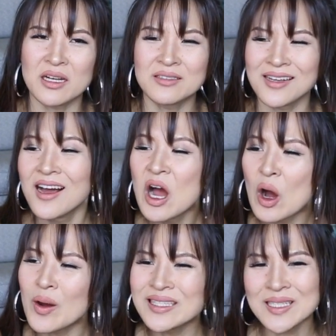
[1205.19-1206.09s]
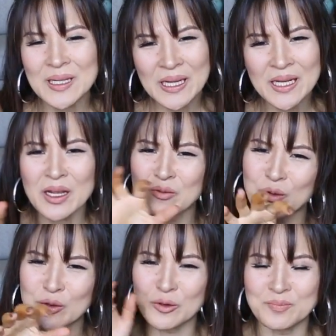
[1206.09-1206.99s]
I said, oh, it's the eating
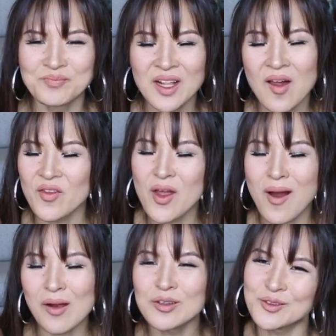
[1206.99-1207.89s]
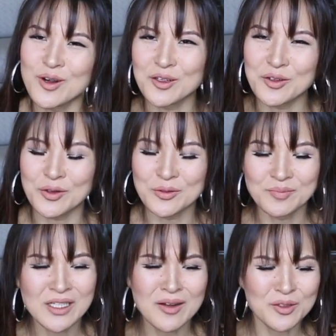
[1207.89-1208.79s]
room. No, I was wrong too,
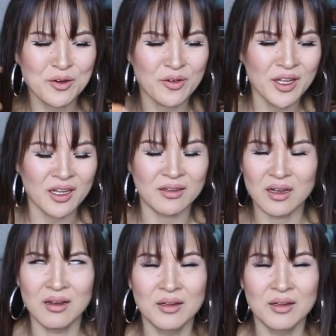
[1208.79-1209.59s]
and I was Korean.